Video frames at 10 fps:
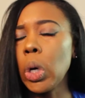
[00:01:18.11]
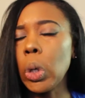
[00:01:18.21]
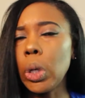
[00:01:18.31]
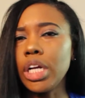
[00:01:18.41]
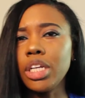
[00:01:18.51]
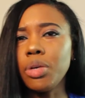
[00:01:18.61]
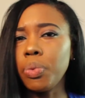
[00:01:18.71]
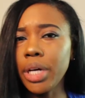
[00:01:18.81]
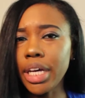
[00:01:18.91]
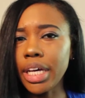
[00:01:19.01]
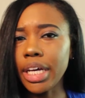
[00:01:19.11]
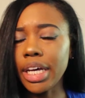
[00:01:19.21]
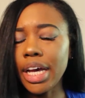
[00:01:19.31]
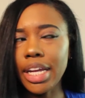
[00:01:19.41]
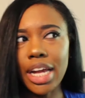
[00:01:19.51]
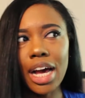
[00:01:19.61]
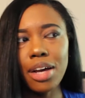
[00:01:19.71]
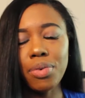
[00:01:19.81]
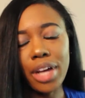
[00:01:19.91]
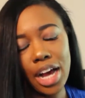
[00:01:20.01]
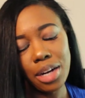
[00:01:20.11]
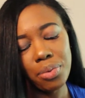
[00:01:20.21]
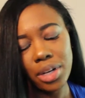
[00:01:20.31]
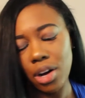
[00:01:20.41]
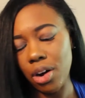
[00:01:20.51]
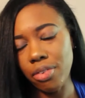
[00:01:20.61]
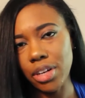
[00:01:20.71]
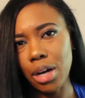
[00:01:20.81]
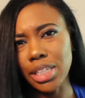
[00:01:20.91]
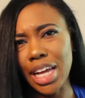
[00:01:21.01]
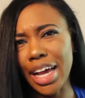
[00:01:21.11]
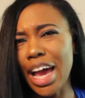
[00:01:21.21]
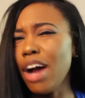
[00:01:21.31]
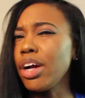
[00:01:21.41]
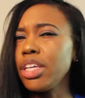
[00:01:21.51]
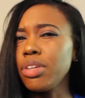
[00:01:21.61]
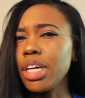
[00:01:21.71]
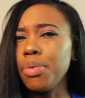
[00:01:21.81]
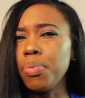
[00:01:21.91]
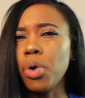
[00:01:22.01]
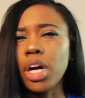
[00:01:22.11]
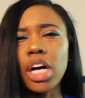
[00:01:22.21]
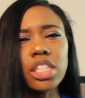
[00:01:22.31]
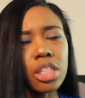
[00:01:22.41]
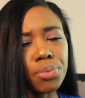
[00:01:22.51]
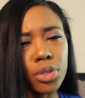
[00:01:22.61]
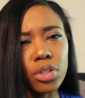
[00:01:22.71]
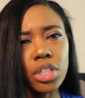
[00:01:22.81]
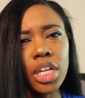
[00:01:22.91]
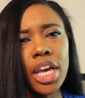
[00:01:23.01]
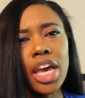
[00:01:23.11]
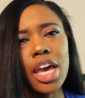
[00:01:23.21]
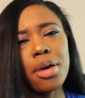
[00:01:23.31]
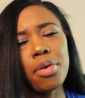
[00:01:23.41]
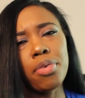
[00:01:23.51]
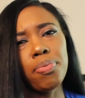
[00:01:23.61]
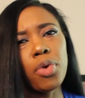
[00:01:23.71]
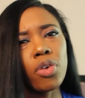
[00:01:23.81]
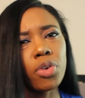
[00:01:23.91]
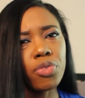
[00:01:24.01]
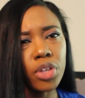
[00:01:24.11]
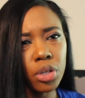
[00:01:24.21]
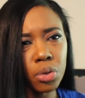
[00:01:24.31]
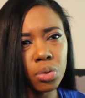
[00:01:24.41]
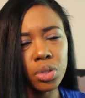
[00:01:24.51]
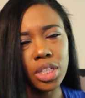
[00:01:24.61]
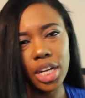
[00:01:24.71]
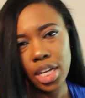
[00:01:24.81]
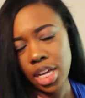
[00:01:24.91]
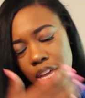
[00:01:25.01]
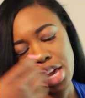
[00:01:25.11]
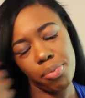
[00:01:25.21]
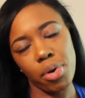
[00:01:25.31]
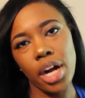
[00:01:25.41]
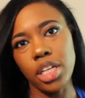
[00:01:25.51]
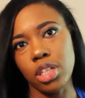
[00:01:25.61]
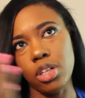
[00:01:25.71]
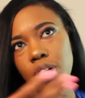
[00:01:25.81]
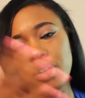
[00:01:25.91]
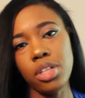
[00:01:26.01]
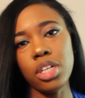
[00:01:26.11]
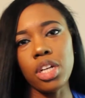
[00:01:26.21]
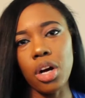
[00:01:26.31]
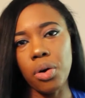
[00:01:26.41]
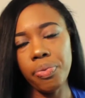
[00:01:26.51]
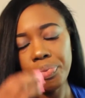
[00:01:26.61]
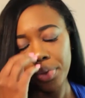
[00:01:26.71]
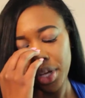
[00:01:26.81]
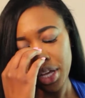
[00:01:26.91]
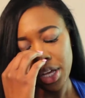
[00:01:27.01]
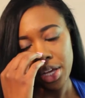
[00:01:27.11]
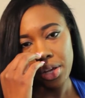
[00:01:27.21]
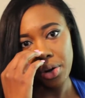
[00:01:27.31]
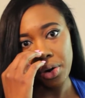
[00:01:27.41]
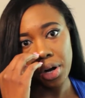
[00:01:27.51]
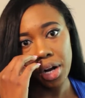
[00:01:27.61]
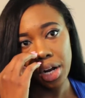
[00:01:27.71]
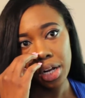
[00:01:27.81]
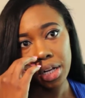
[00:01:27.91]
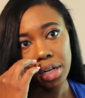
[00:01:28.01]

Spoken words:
on the wig, and I kind of went off and I was like, how can you get more customers and more reviews and broaden your, your